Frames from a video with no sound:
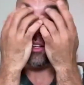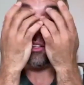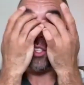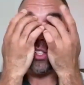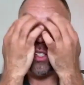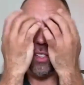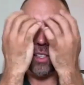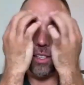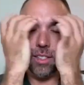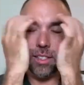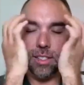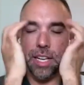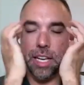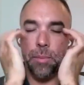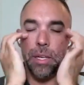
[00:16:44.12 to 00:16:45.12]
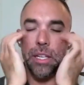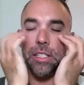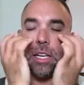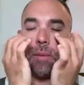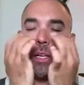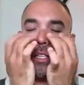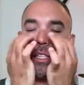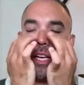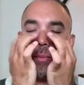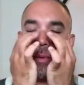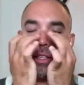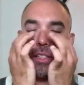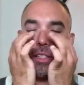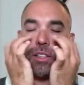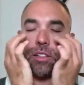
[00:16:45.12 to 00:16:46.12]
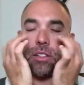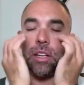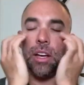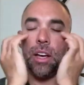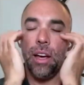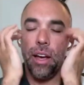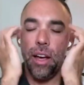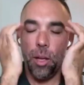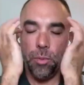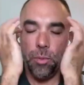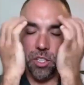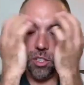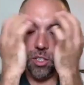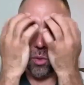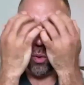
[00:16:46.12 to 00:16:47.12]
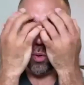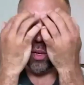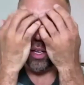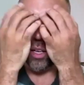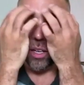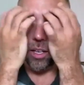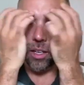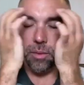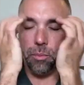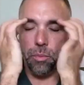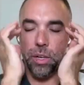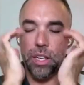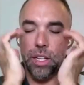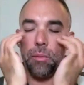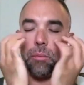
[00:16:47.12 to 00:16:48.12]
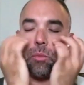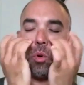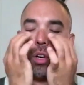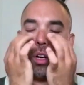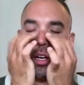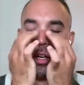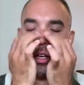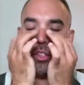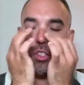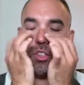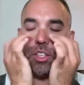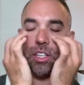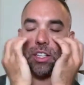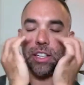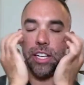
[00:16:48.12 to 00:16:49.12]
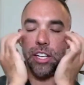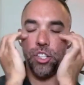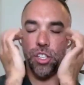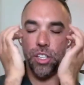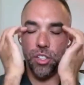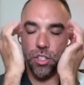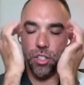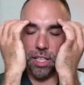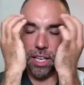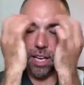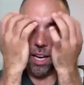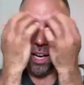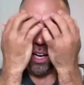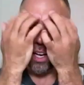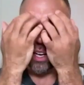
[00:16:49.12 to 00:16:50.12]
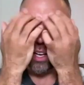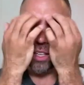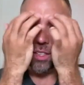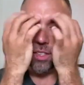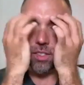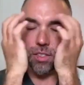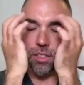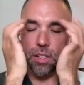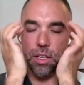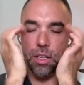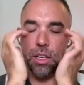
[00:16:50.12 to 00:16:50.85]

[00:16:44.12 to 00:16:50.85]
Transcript: Just tapping, tapping, tapping. This thing helps to bring more circulation to the eyes.